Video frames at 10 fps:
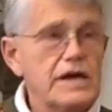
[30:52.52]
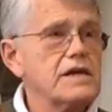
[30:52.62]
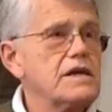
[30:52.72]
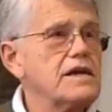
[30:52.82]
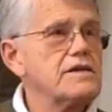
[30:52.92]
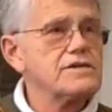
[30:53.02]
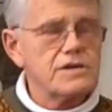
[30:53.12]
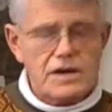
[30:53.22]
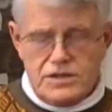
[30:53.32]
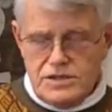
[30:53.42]
hate and
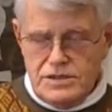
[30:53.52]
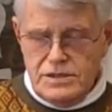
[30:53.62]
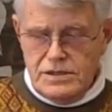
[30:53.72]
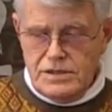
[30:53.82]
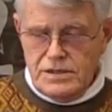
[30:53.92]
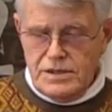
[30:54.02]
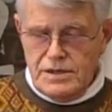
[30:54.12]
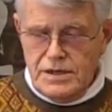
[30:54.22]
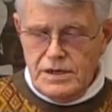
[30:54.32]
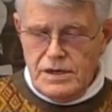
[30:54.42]
destruction,
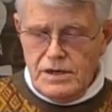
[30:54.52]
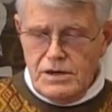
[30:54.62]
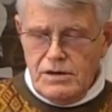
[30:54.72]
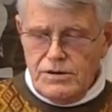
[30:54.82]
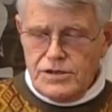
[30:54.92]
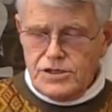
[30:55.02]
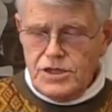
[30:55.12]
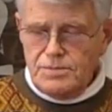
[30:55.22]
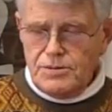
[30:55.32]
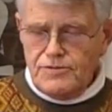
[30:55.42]
or the
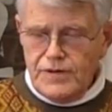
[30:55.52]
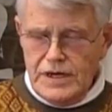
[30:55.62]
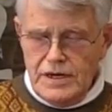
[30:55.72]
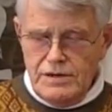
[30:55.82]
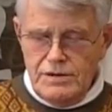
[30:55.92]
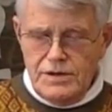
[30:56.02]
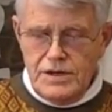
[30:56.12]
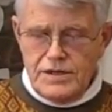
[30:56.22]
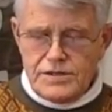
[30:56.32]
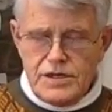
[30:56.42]
sheep who follow,
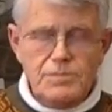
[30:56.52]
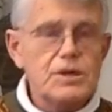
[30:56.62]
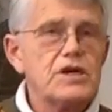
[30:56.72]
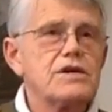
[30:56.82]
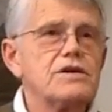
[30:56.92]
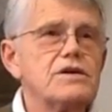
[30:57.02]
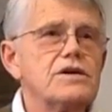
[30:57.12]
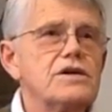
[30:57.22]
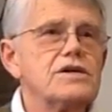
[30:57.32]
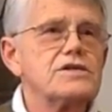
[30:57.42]
some eager,
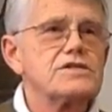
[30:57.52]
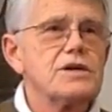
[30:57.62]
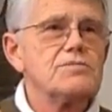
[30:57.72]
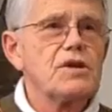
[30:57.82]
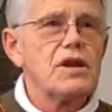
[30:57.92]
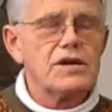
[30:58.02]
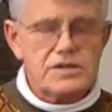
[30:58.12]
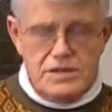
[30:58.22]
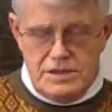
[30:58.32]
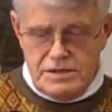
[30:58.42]
some
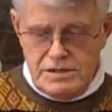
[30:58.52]
reluctant?